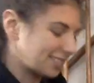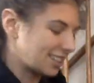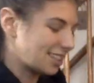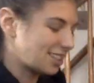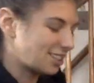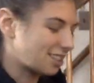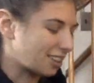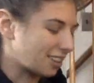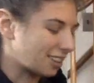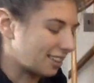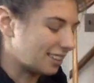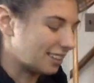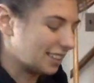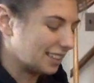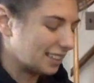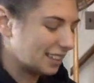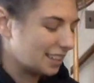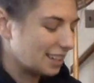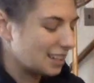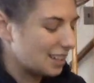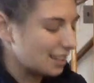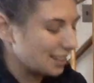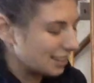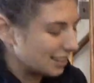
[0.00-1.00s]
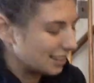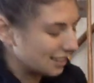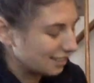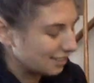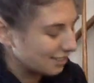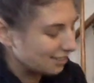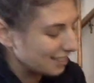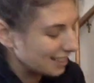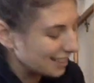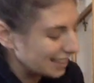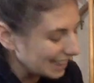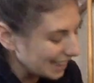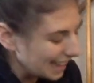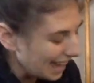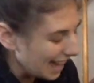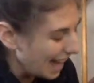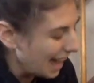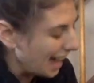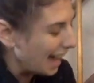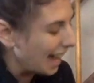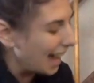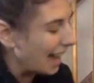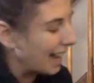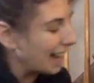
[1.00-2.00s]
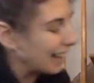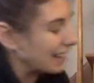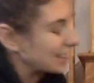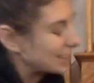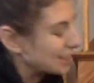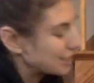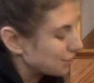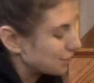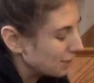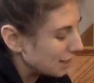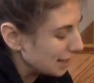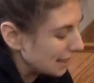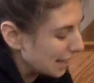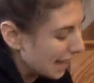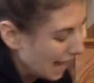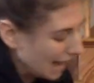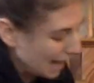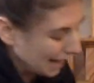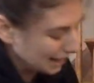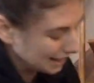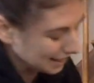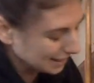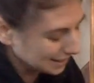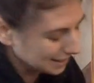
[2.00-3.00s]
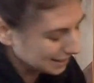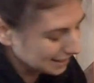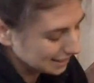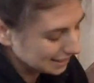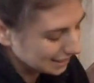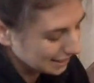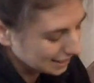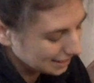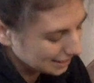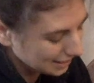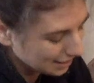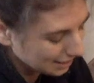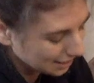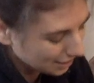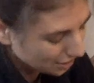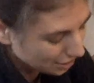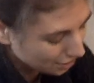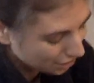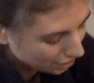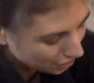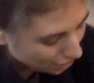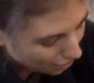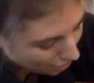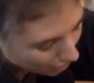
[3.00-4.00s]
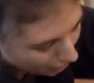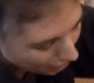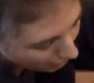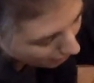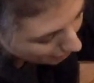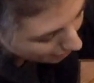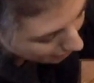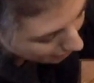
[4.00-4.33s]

good girl. Relax, relax. Good girl.